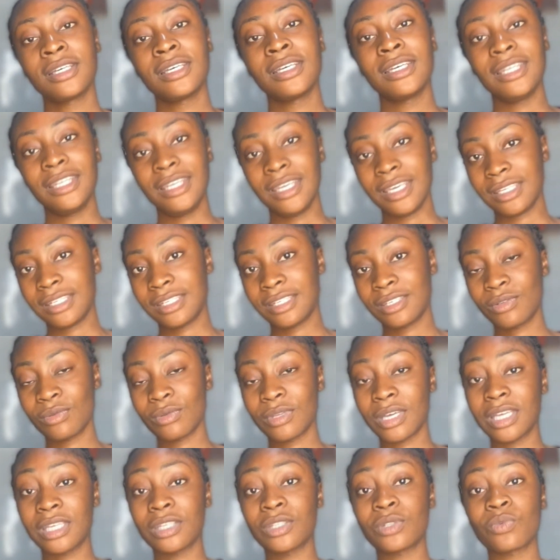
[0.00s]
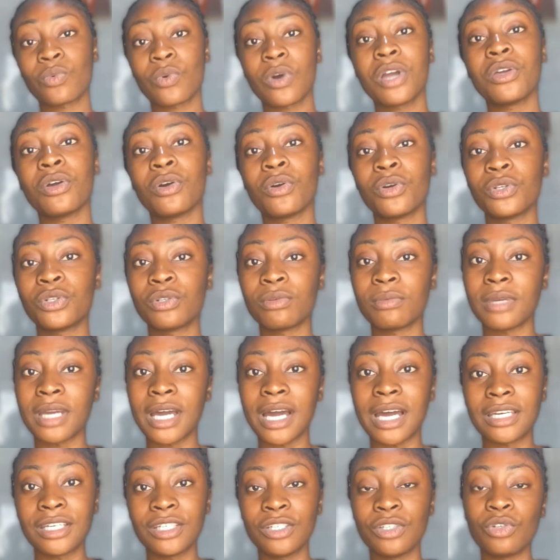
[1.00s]
Yes, so that is why you're going to be
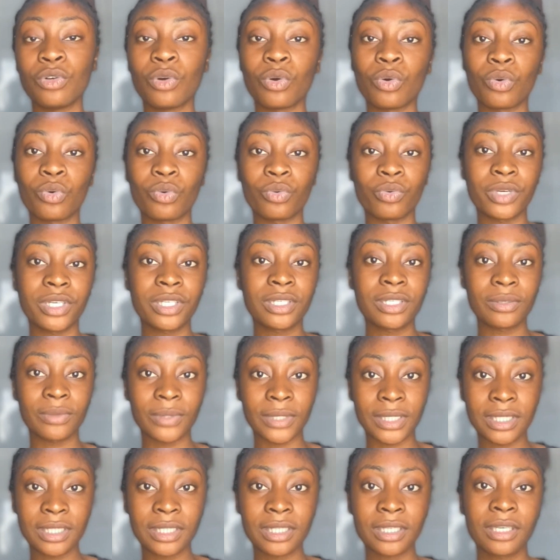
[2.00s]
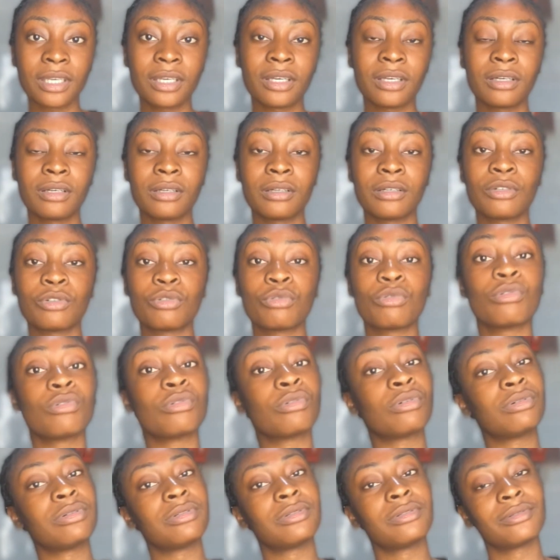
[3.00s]
adding your ori to it.
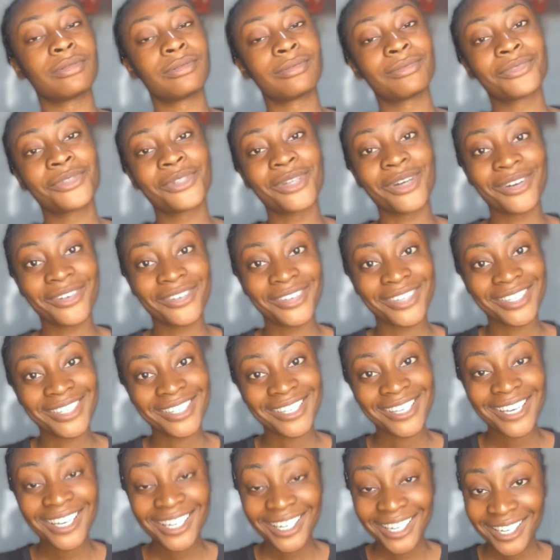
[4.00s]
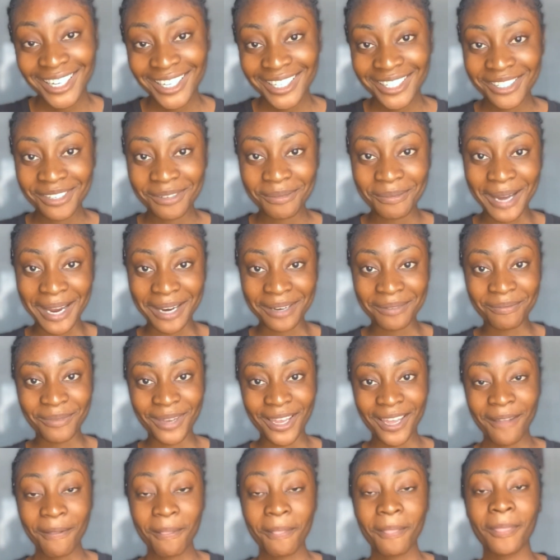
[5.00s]
Oh, sorry, don't mind me.
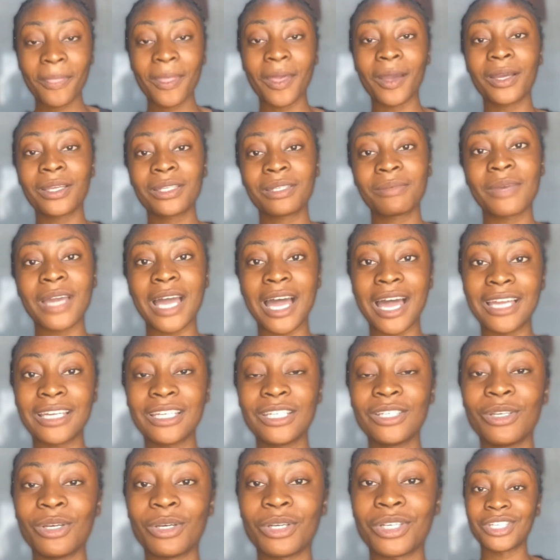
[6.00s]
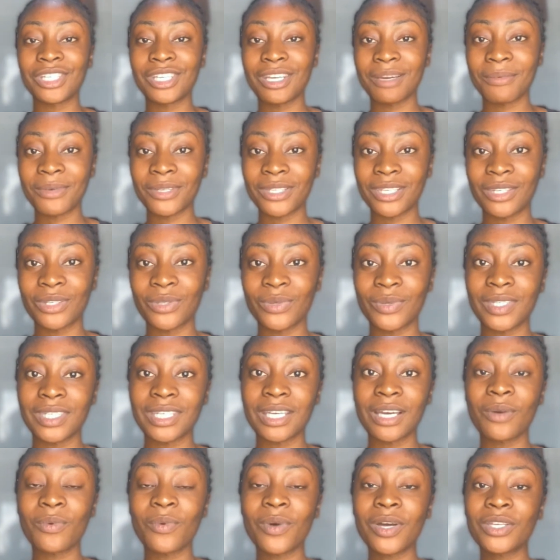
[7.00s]
You're going to be adding your shea butter to it.
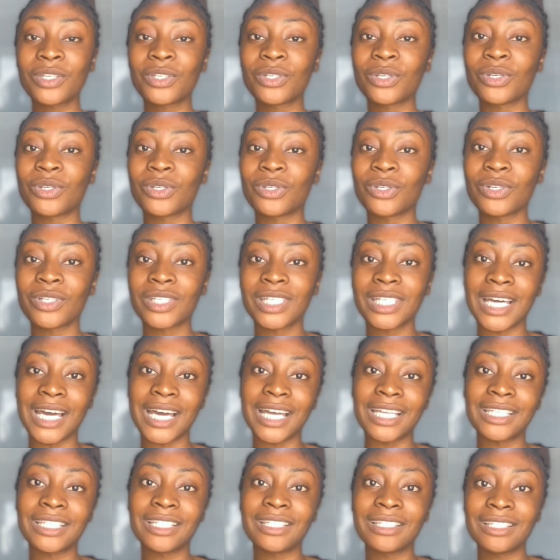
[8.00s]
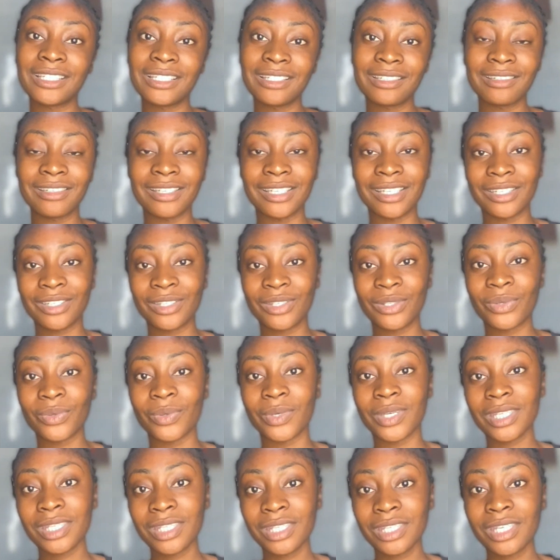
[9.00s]
And once you're done adding this to
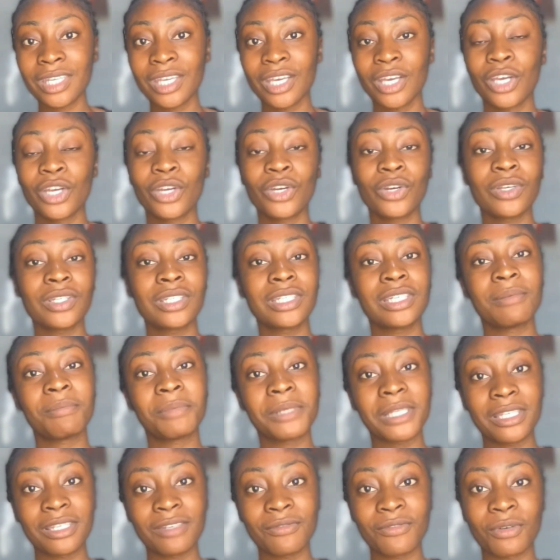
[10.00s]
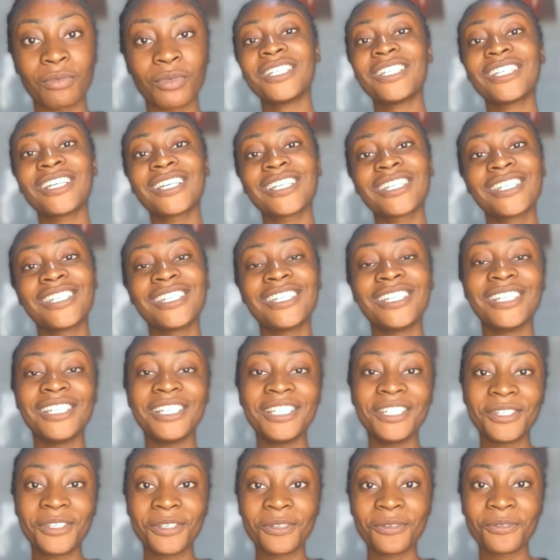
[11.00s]
it, not in a plenty form, just in a
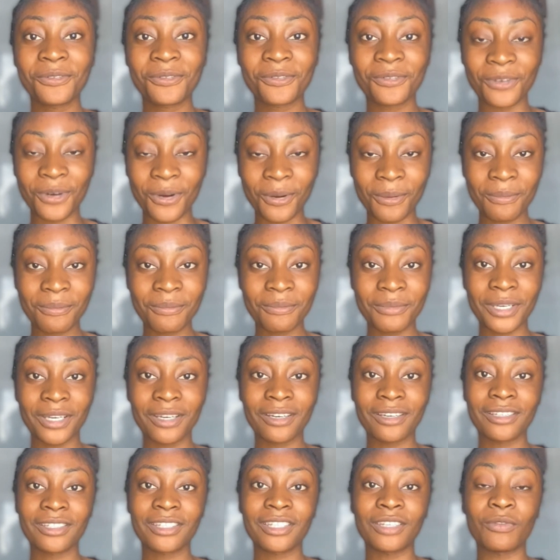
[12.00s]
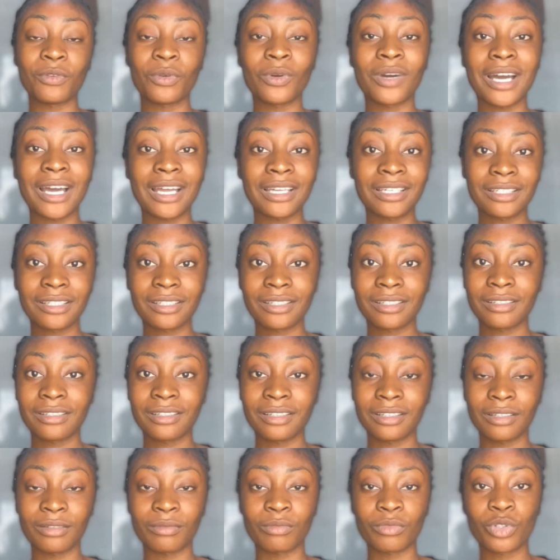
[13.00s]
little form, because if you add
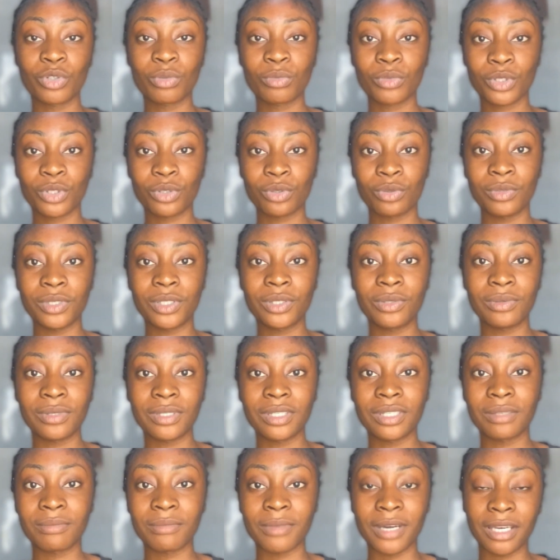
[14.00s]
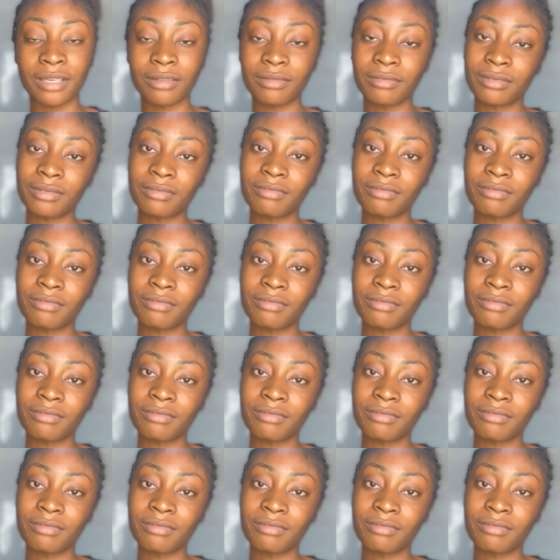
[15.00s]
too much ori to it, it might